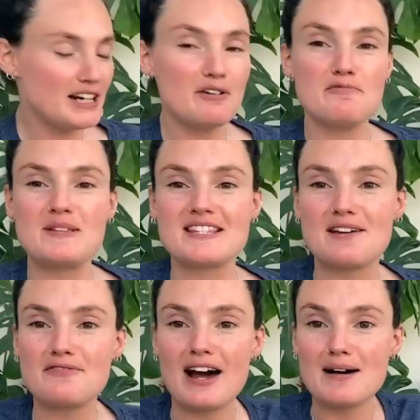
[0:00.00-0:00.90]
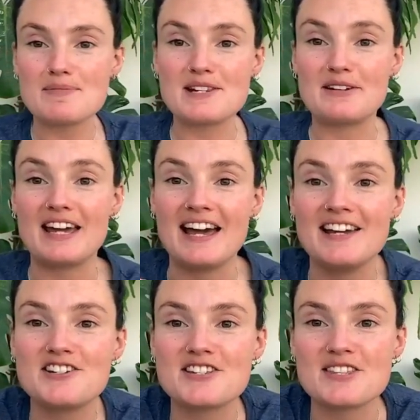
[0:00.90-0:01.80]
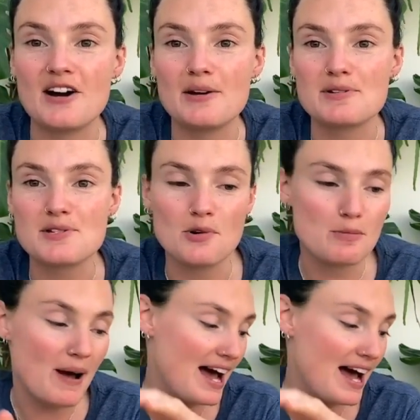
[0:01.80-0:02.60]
know I've been saying for absolutely ages that I would talk about